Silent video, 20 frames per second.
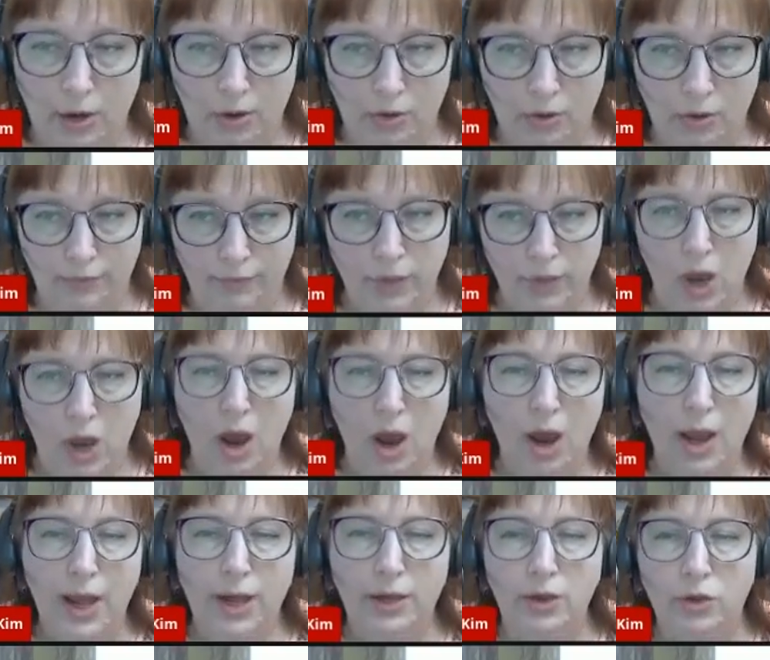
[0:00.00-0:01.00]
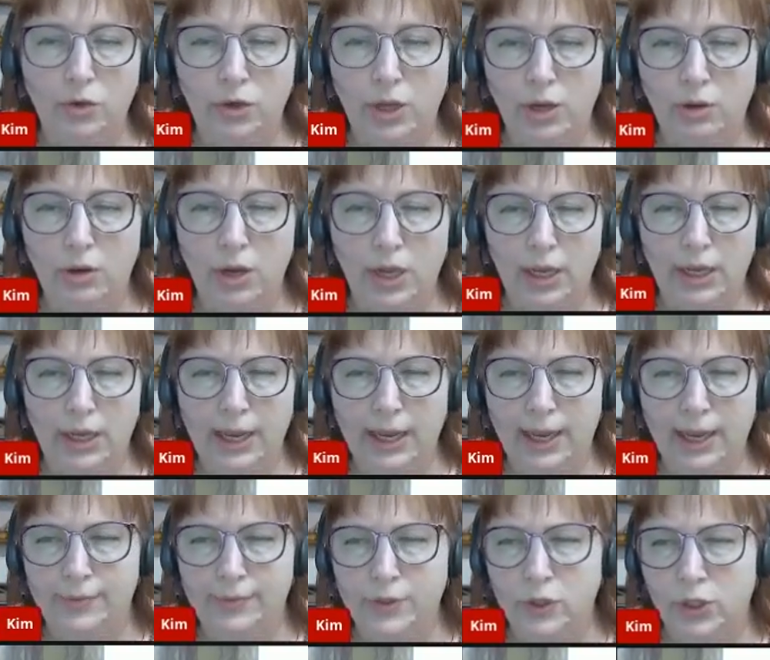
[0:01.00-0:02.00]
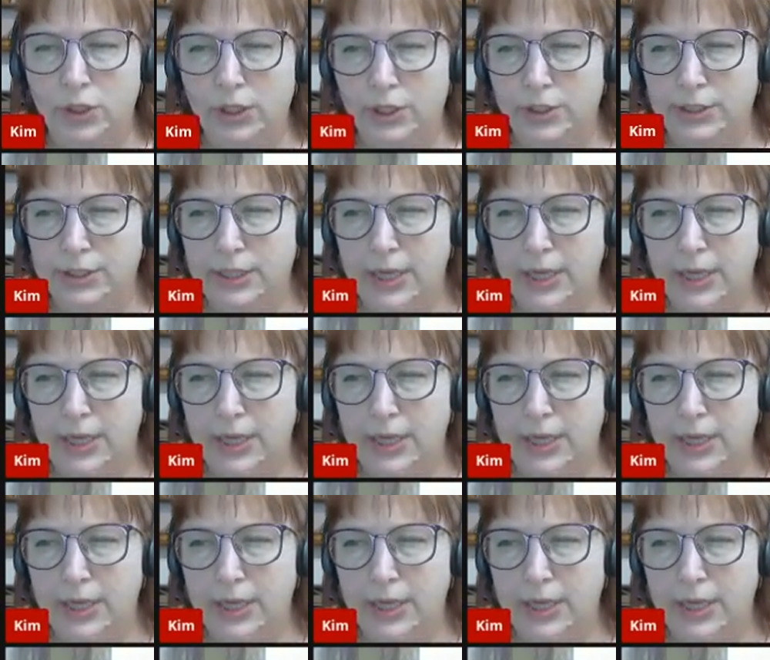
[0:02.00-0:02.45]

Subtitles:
Code of Law. And it gives you a little